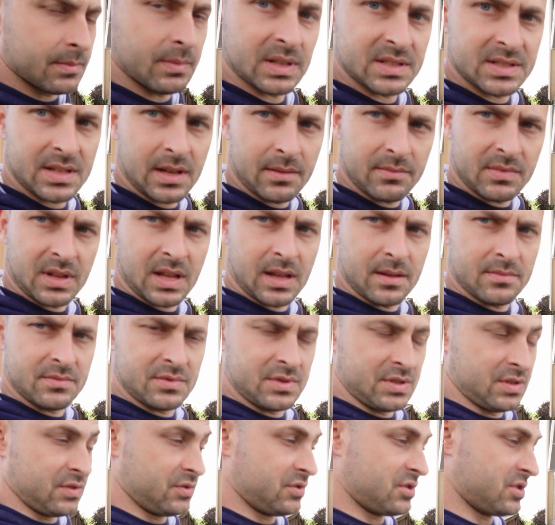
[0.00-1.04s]
but
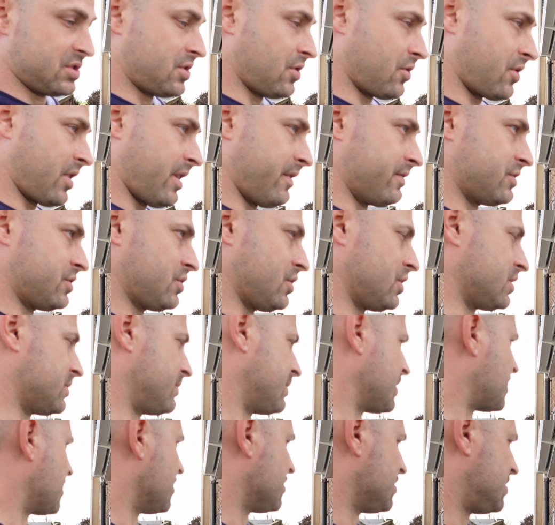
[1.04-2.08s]
sometimes you just don't have a choice
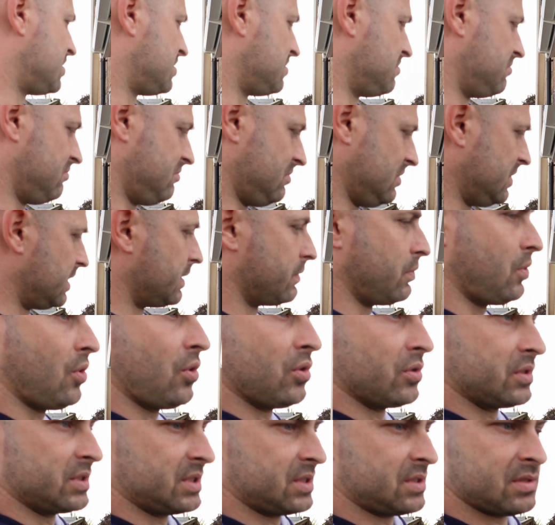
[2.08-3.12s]
because the
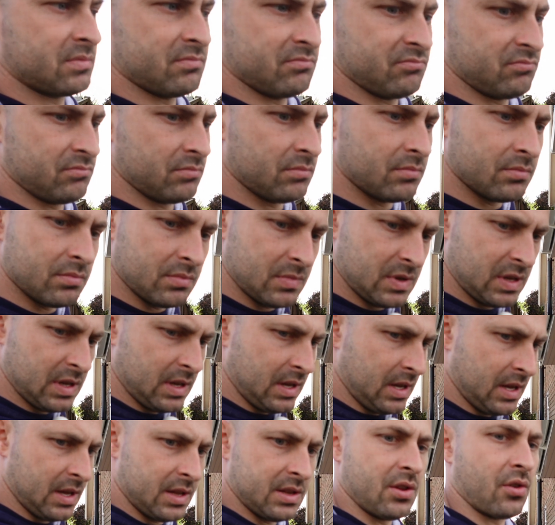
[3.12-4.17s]
wall is
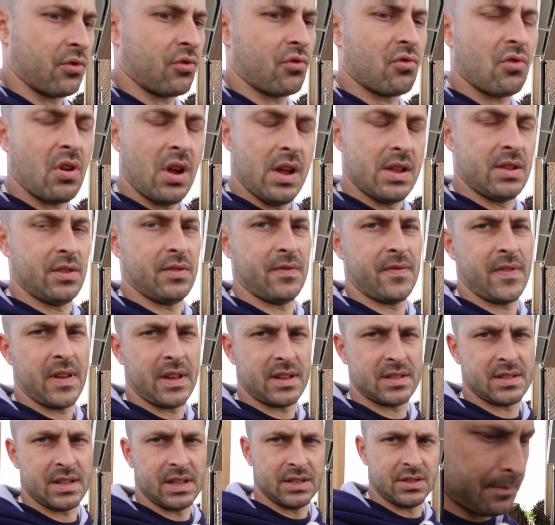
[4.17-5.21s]
not great to
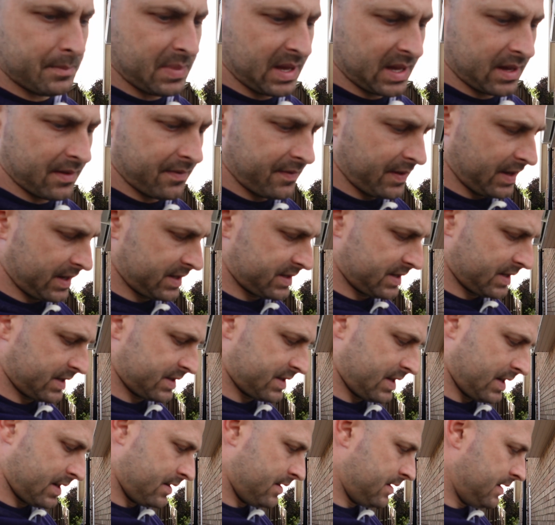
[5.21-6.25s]
fix in bigger
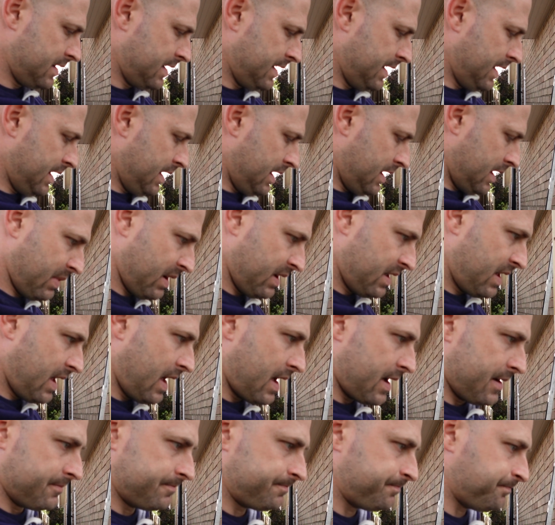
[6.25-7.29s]
fixings in. But
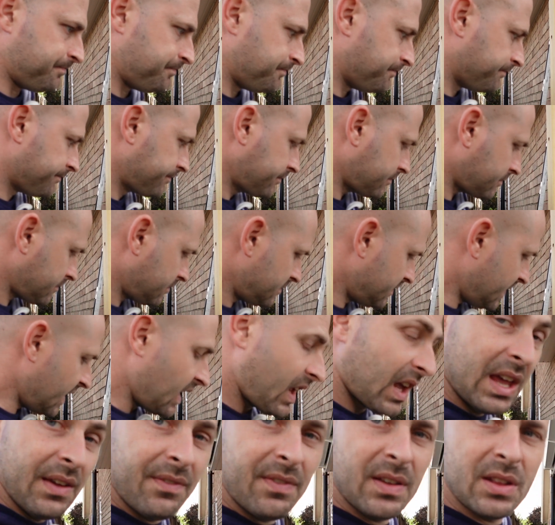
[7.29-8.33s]
yeah,
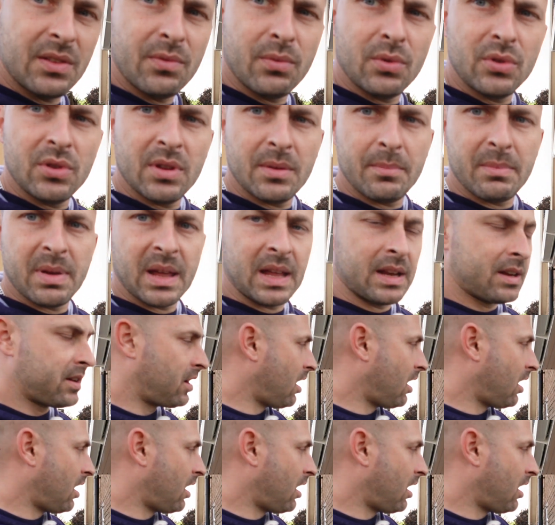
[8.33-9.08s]
if it would have been